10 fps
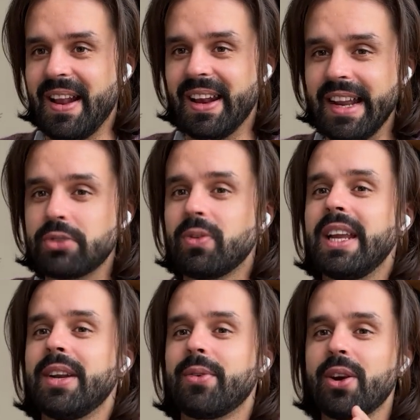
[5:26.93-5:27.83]

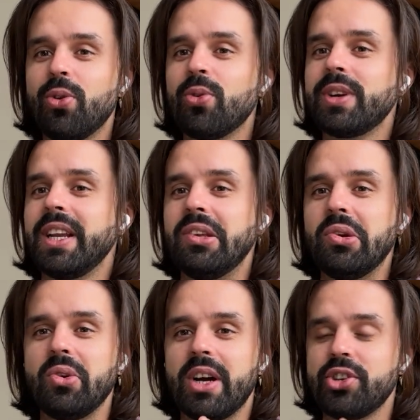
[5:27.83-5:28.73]
literally recording
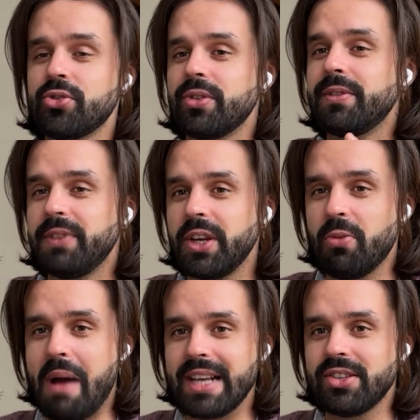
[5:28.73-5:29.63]
you a short video
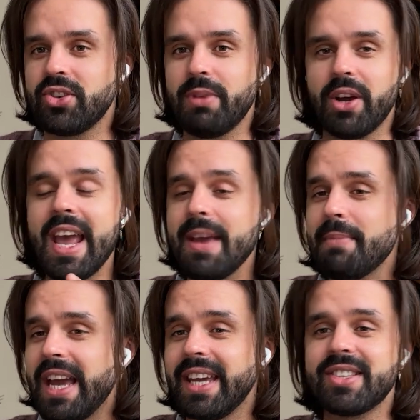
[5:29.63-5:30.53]
message about, hey
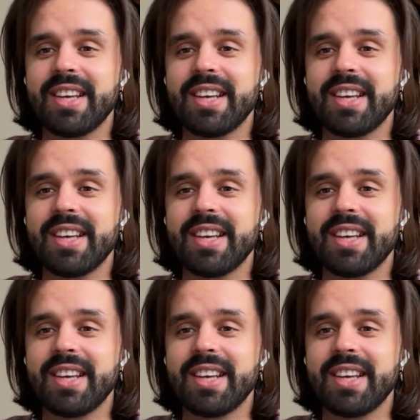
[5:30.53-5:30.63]
mate,